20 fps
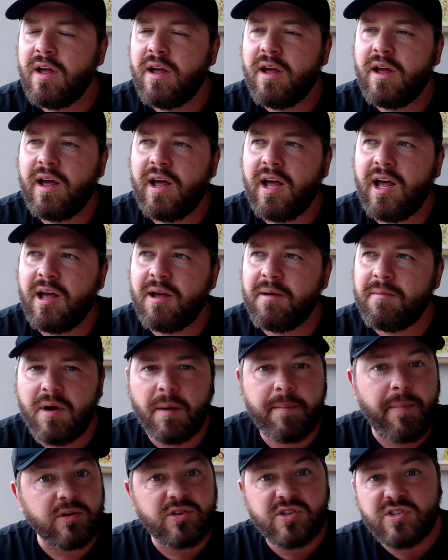Um, I
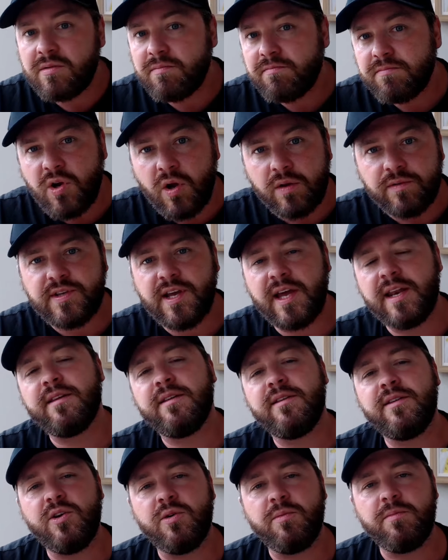post content.
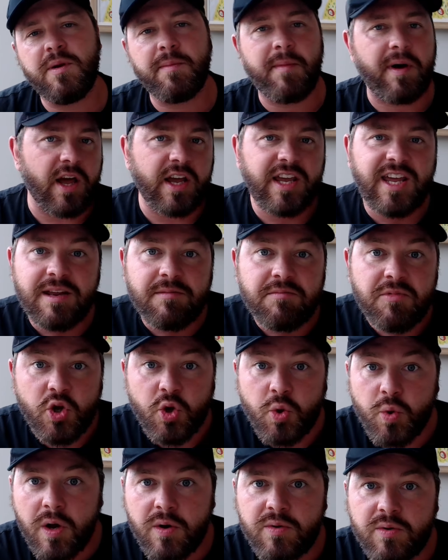You, you might like it. Who
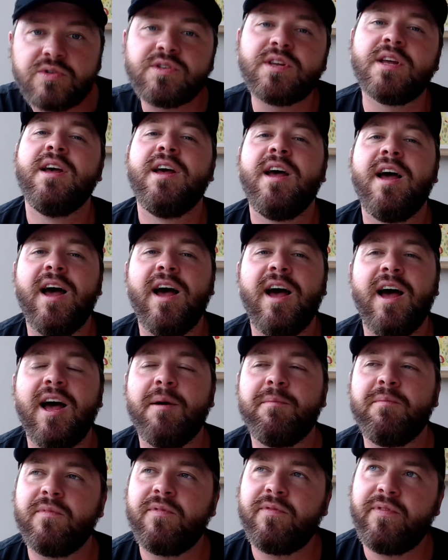knows? Um,
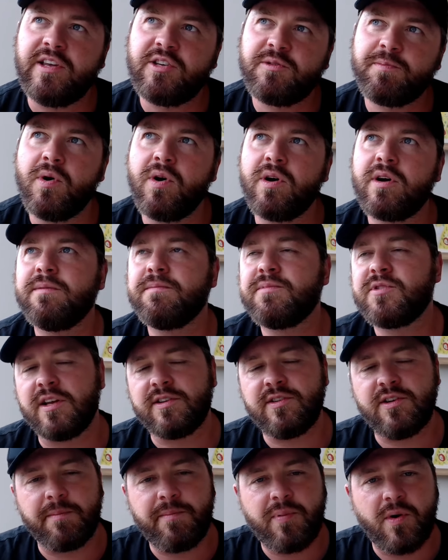Facebook, Starting
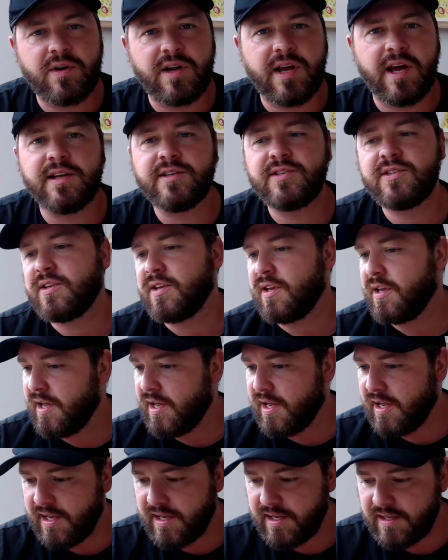Line Podcast,
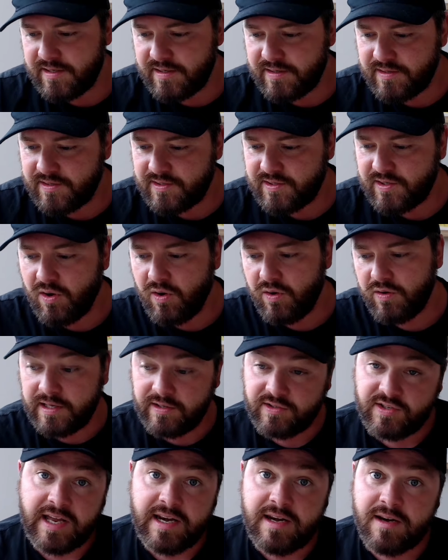and on
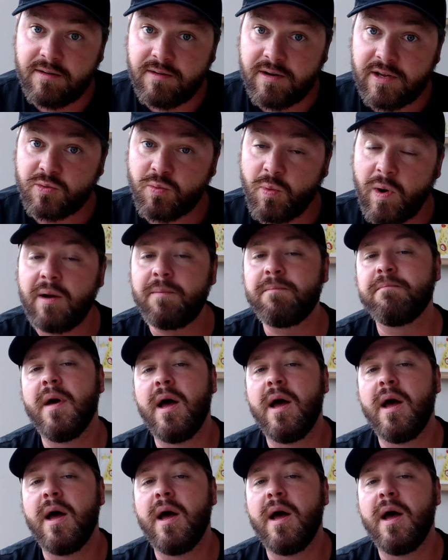LinkedIn as well.